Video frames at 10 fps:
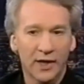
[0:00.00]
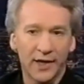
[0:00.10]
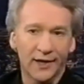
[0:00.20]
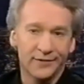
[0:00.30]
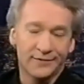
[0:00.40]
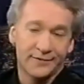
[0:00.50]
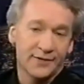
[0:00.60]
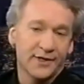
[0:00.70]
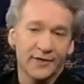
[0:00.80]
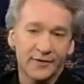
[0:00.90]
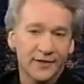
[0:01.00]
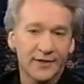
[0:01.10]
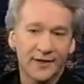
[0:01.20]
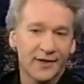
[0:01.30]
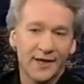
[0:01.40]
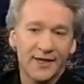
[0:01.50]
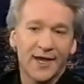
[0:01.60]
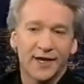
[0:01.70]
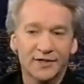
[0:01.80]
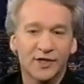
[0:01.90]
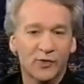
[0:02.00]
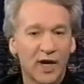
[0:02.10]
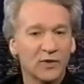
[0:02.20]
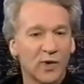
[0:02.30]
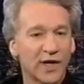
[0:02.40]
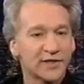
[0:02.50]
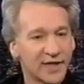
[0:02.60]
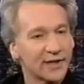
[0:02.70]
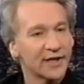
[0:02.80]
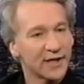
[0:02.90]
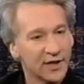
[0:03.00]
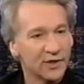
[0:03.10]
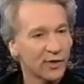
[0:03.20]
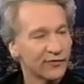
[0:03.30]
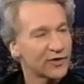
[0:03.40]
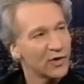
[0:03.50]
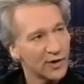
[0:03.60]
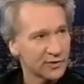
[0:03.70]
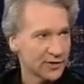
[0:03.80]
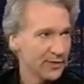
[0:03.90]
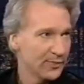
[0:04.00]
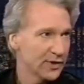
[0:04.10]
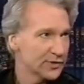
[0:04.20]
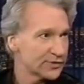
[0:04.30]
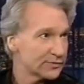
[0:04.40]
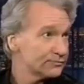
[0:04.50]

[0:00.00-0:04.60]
And, you know, again, it's a great way to take the heat off the oil companies